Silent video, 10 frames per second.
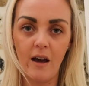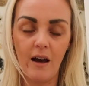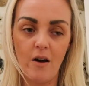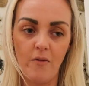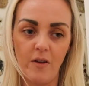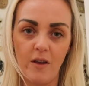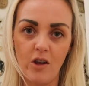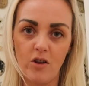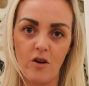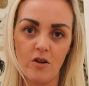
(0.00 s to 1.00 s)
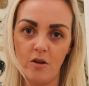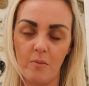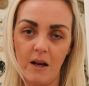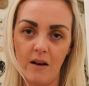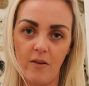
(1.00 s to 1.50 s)
outfit that I showed you at the
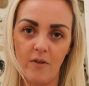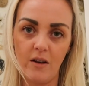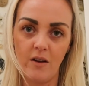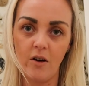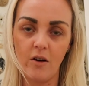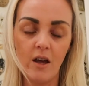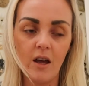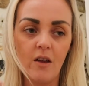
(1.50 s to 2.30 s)
beginning of the video.